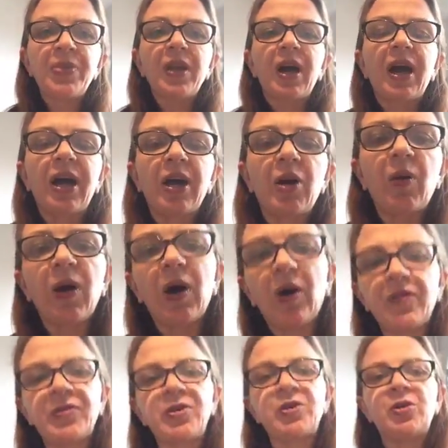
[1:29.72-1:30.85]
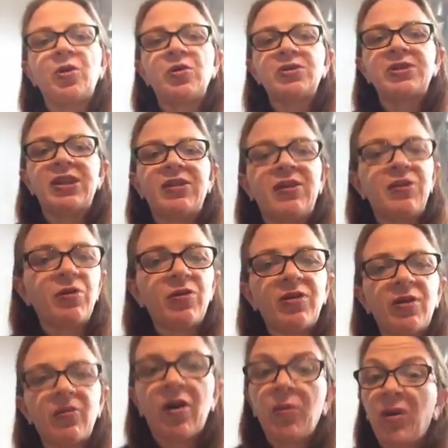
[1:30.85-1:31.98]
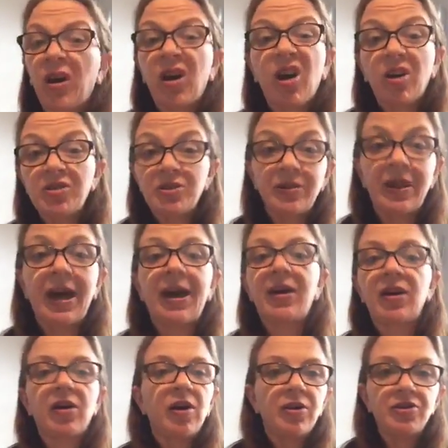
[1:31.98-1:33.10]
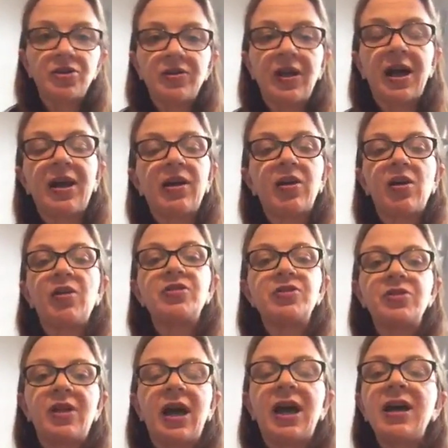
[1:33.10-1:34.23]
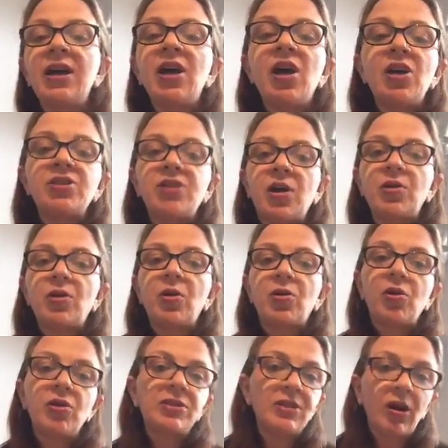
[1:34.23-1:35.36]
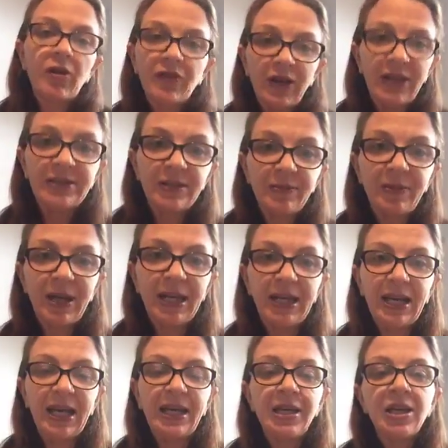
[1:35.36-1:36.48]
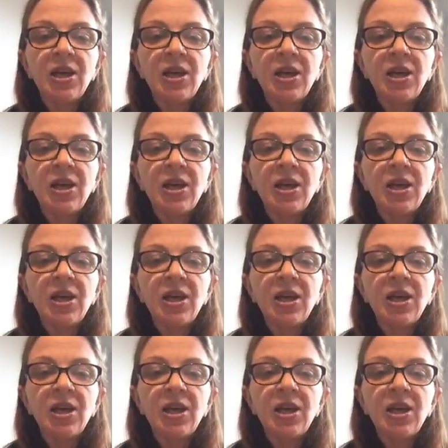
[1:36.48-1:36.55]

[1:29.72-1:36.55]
And quite often you'll sit there and you'll think, right, well, I can't do that, and I can't do that, and I can't do that. So you'll cross it off your list completely.